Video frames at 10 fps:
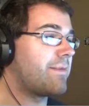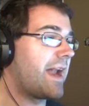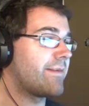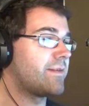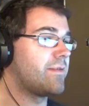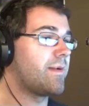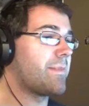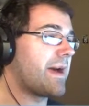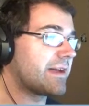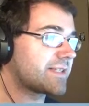I'm not even gonna move my
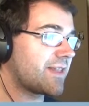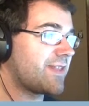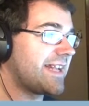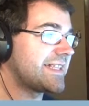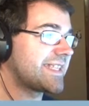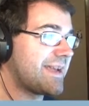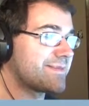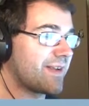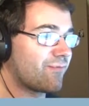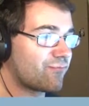mouse. I think this
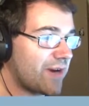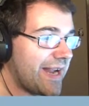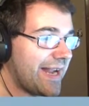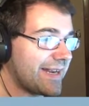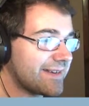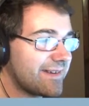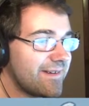game's like rigged.